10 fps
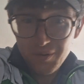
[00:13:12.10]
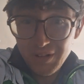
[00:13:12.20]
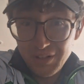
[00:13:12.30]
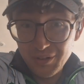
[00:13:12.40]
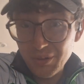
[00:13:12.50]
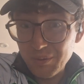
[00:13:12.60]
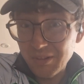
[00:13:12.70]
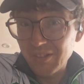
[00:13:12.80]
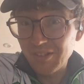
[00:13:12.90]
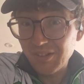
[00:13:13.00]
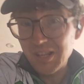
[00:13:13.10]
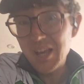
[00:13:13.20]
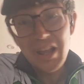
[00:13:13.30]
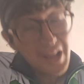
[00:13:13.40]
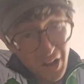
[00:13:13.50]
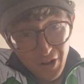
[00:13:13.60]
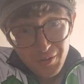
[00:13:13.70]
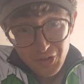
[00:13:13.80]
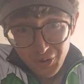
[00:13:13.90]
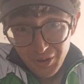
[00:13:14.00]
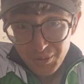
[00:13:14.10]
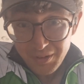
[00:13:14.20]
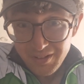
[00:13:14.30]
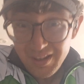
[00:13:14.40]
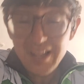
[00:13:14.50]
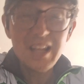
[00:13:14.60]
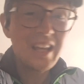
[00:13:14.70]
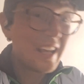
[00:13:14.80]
the last few months. So yeah, hope you've enjoyed this one today.